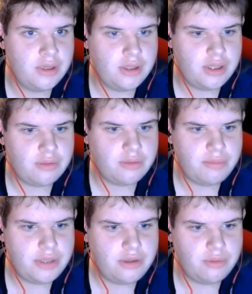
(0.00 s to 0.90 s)
like what
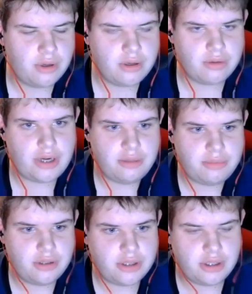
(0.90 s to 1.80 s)
made you want to write a
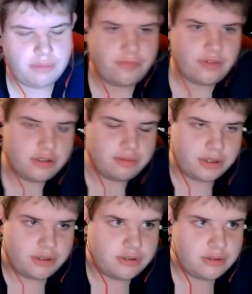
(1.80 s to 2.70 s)
book in the first place?